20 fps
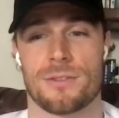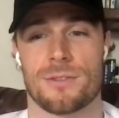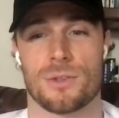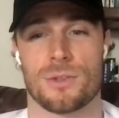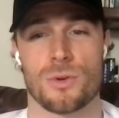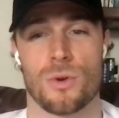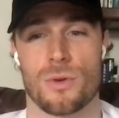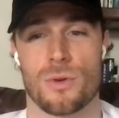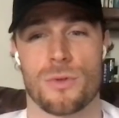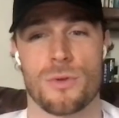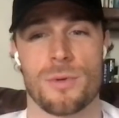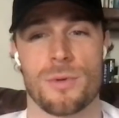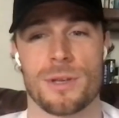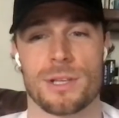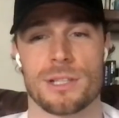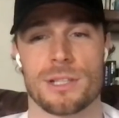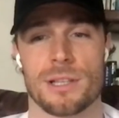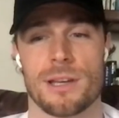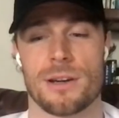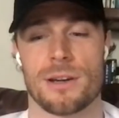2 or 3
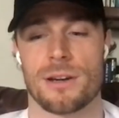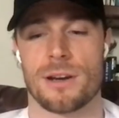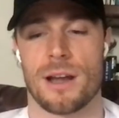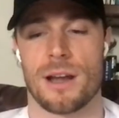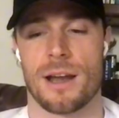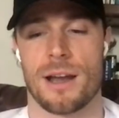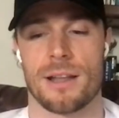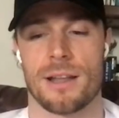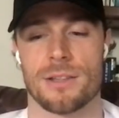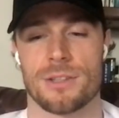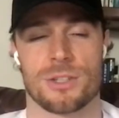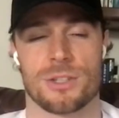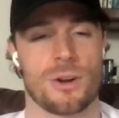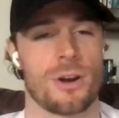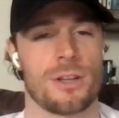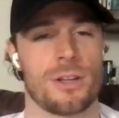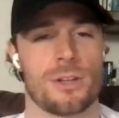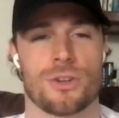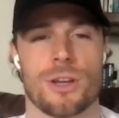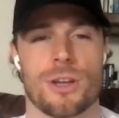weeks later and
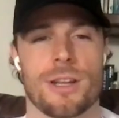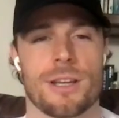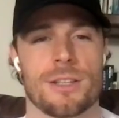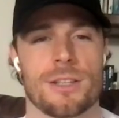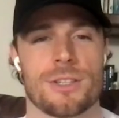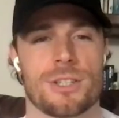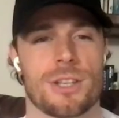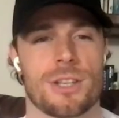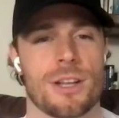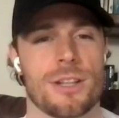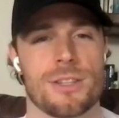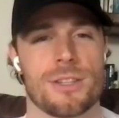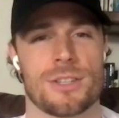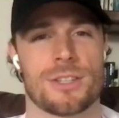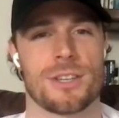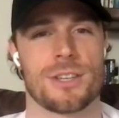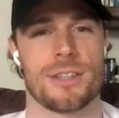started training in stunts.